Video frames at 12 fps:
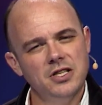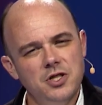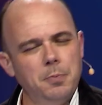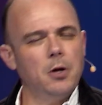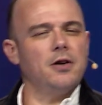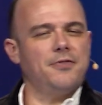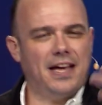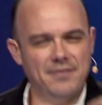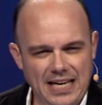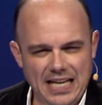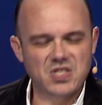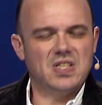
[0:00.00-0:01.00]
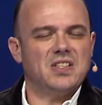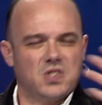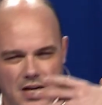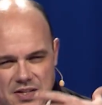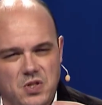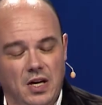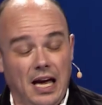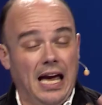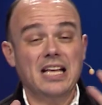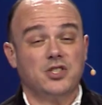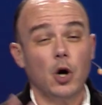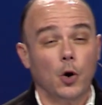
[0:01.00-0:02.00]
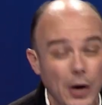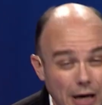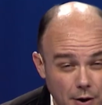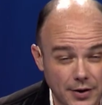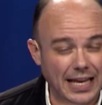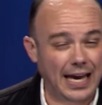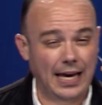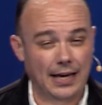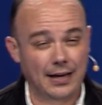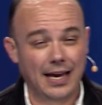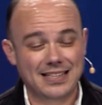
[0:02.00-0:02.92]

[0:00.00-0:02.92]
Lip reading: Spirit of heaviness, it's a real thing.